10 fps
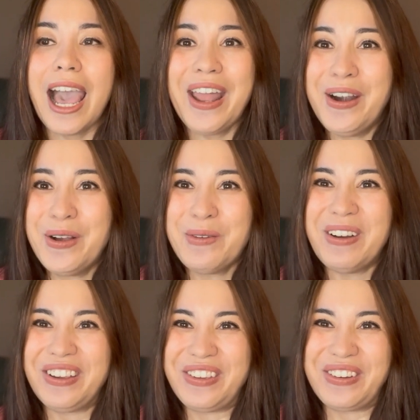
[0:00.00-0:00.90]
I don't know
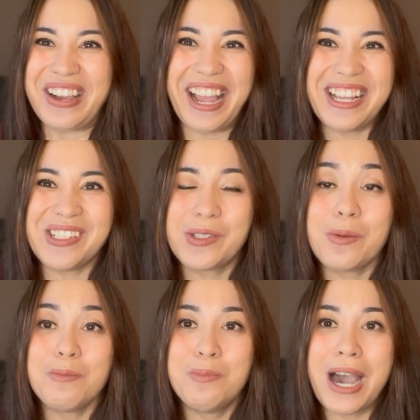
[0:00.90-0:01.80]
about you guys,
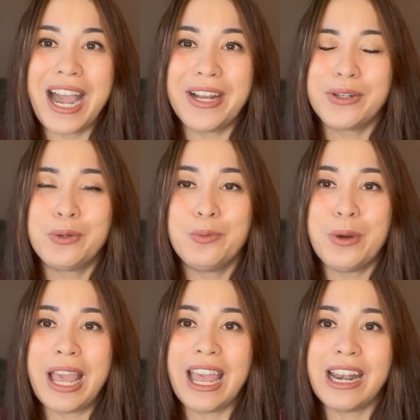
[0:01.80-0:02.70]
but
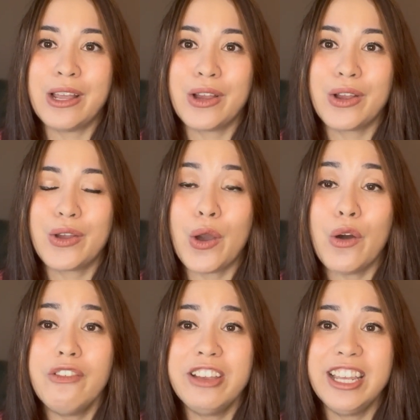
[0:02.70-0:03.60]
when
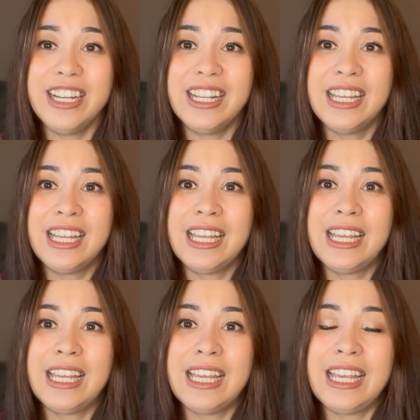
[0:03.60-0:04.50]
COVID
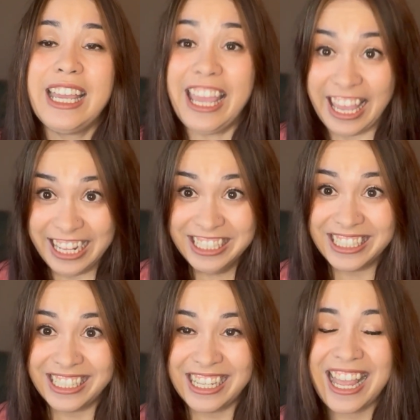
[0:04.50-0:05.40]
hit